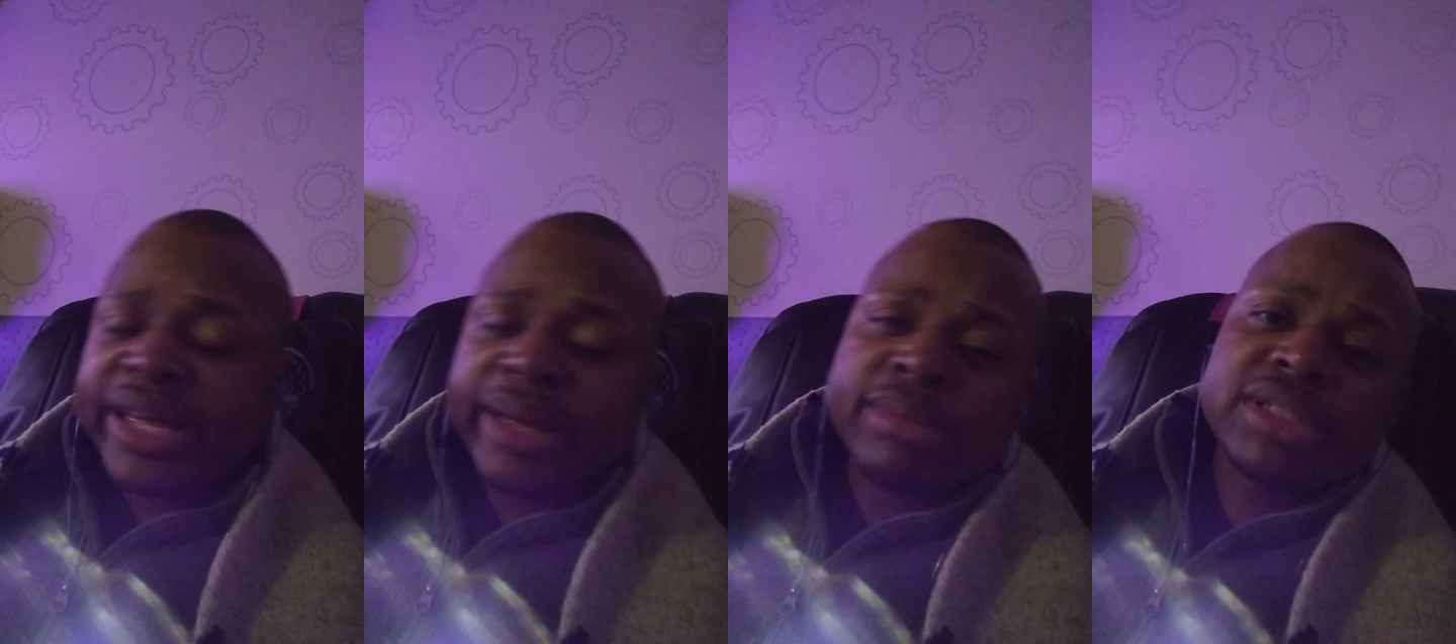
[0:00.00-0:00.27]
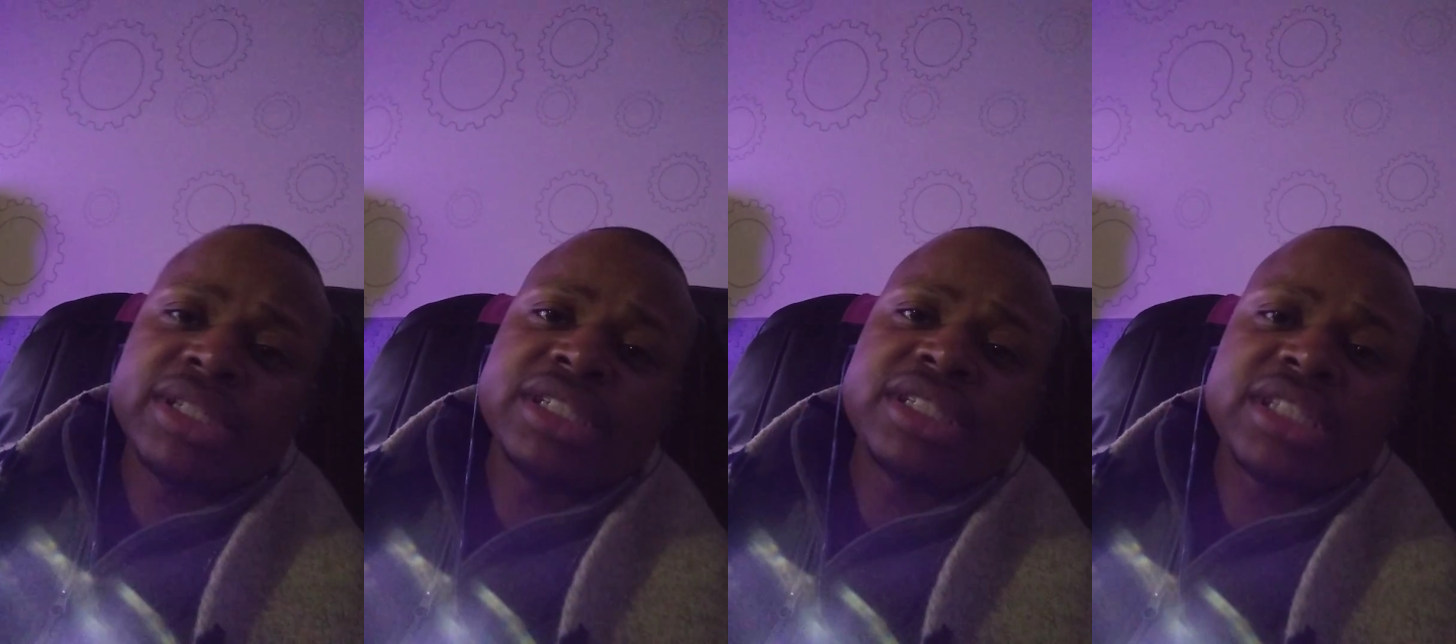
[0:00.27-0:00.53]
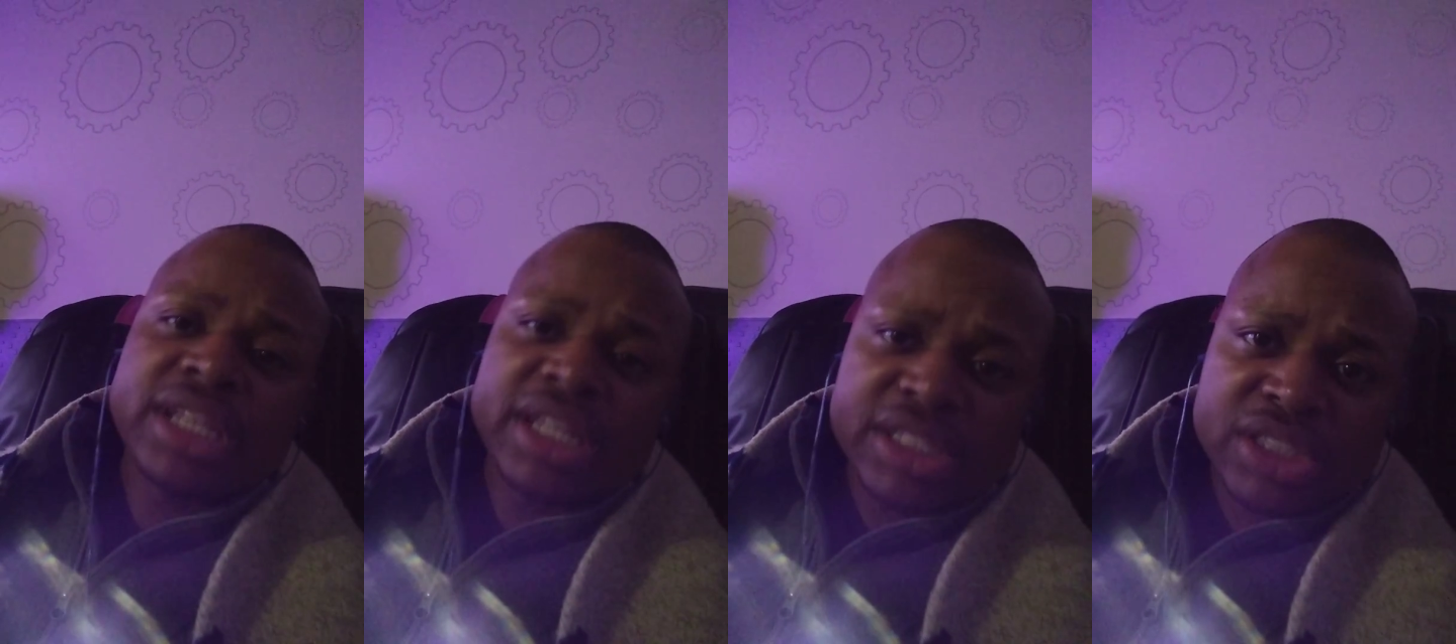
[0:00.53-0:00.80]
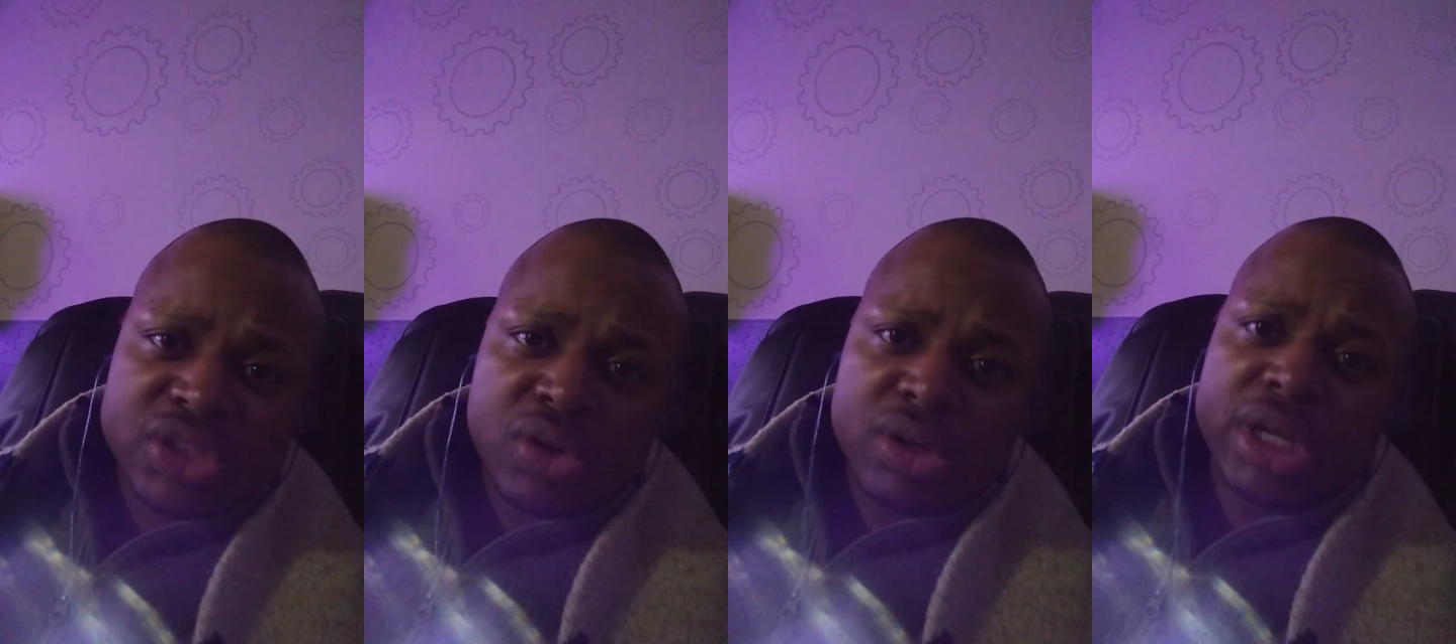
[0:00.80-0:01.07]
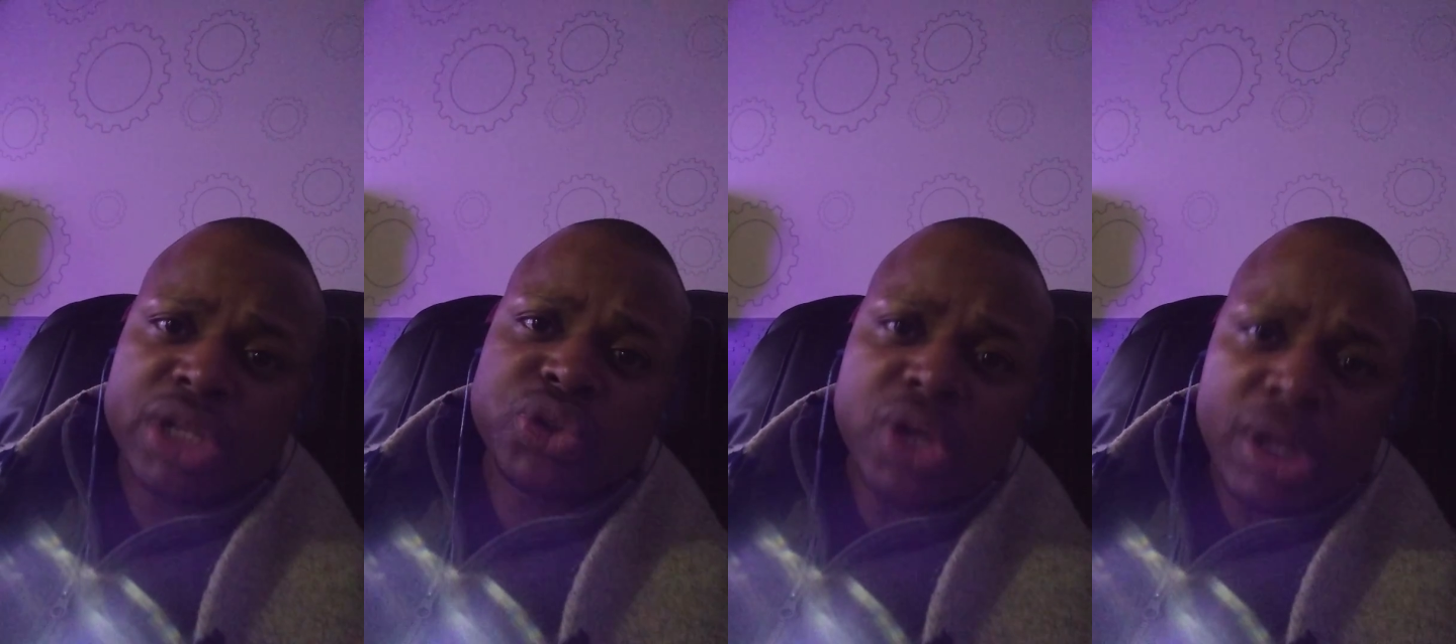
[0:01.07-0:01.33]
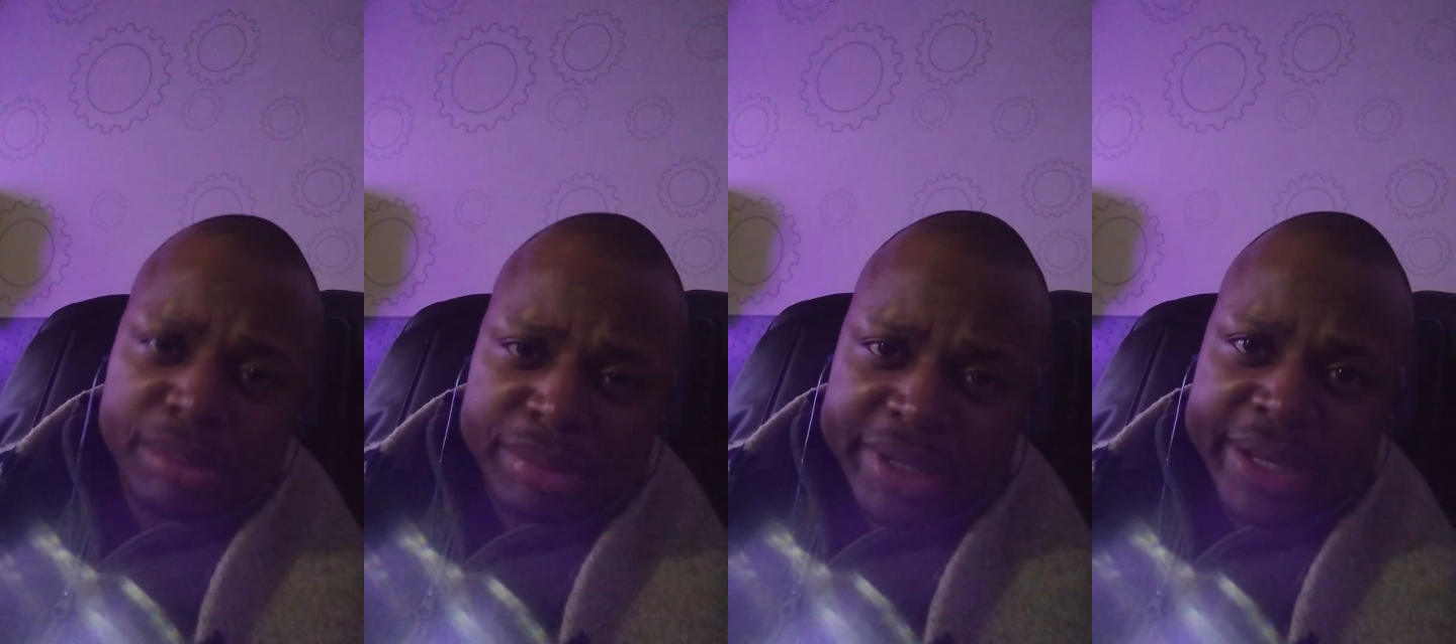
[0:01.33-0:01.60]
M16 is going to
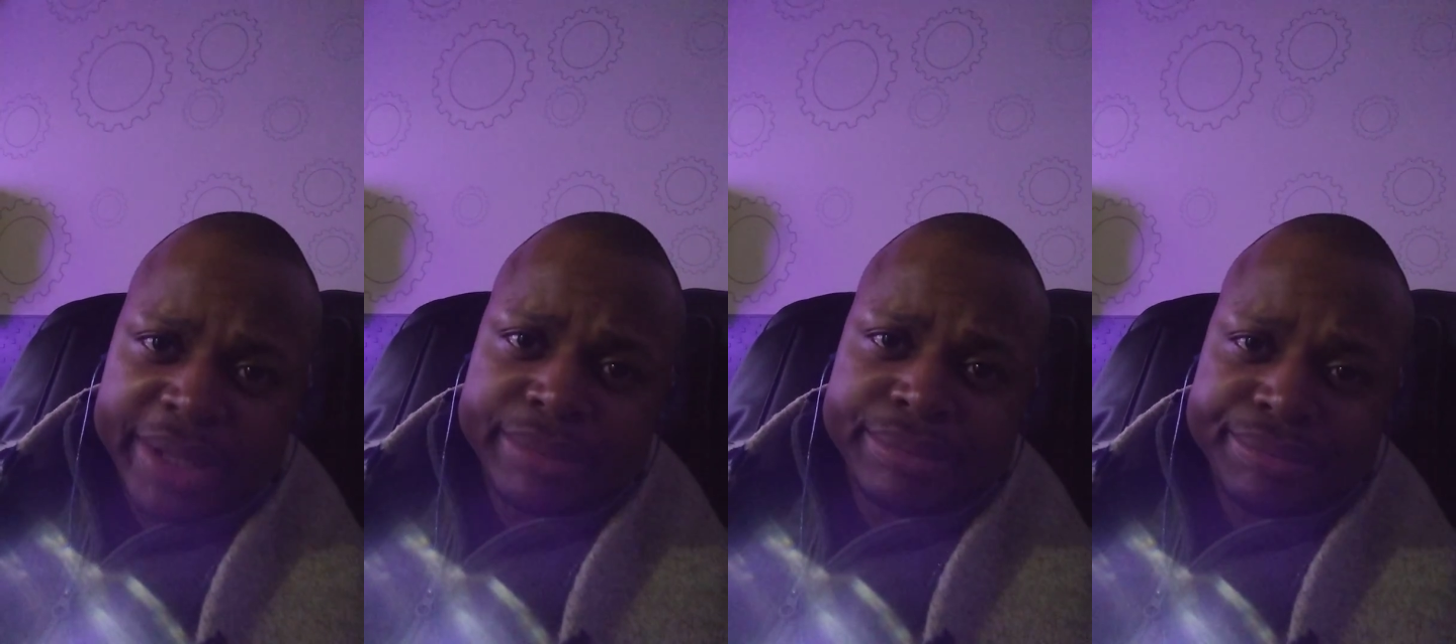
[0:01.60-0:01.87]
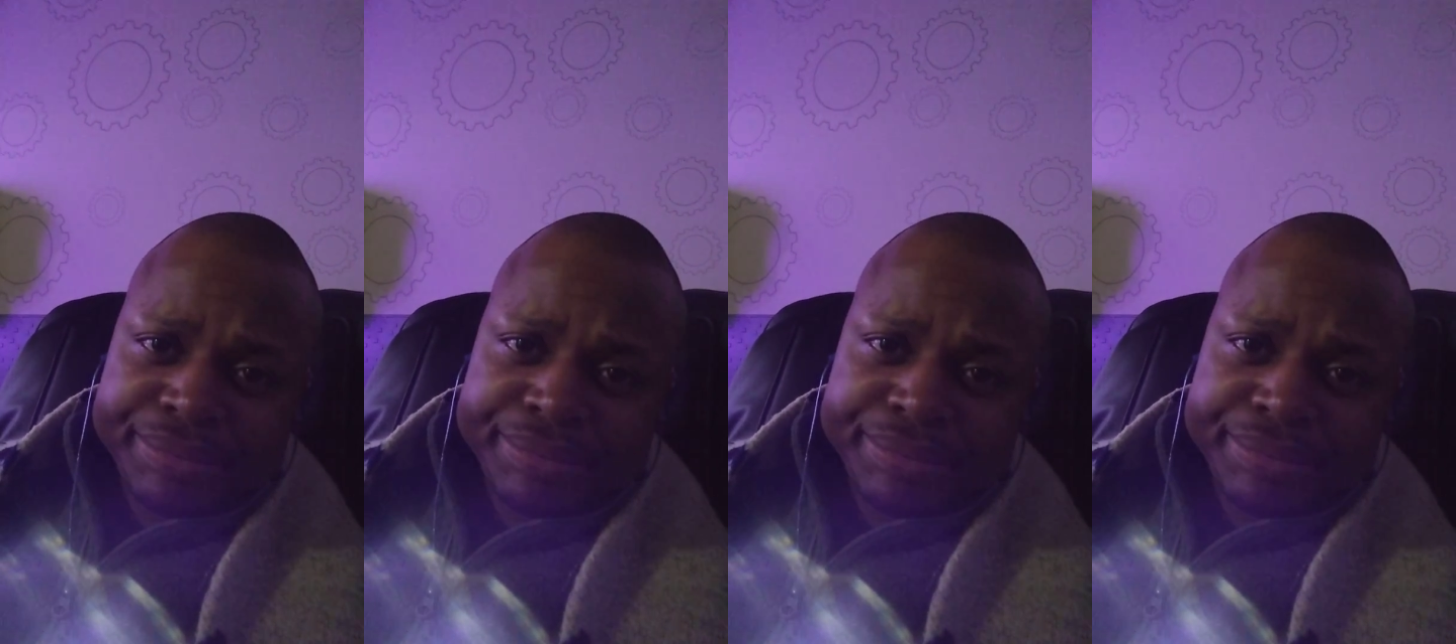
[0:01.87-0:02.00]
trump that.